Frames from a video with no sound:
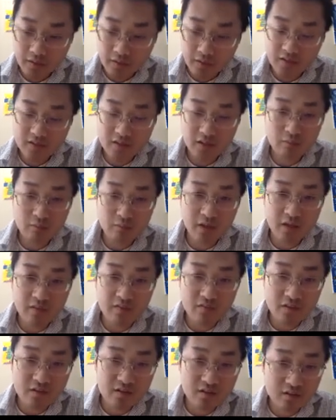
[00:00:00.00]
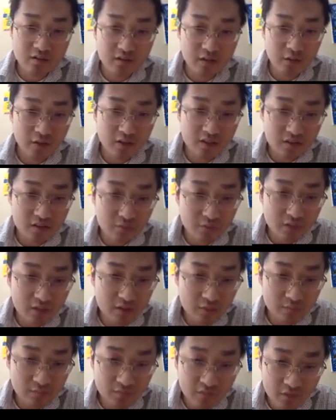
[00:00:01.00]
Let's apply this tail
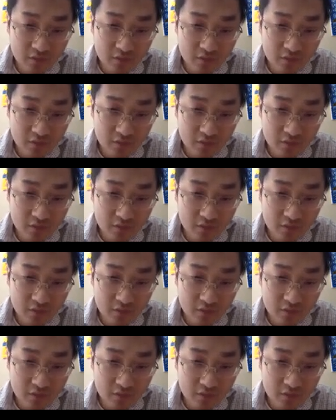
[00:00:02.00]
estimate.